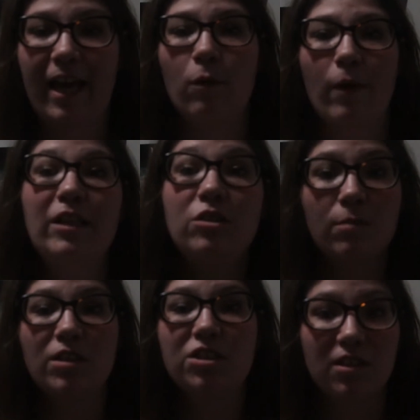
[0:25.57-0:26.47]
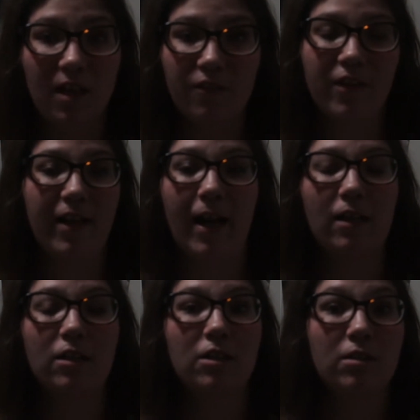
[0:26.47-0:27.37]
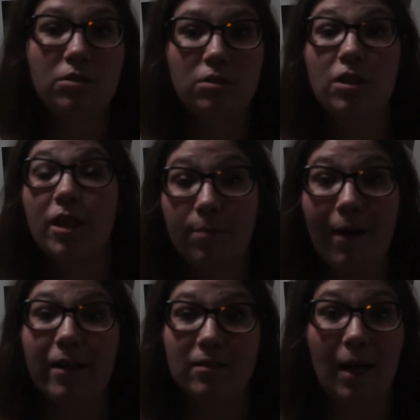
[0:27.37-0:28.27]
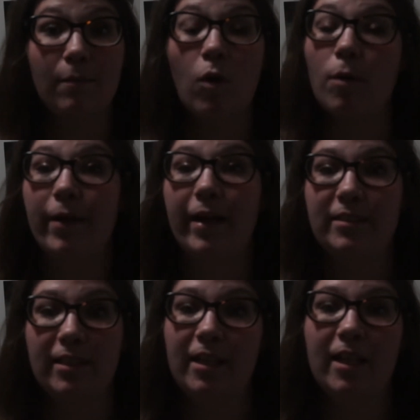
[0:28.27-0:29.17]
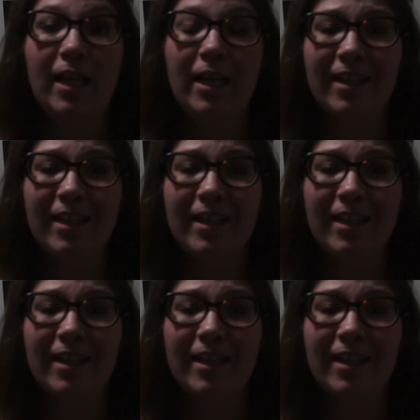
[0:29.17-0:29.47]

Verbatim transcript: They had way too much stuff, and I could have bought a lot more but I didn't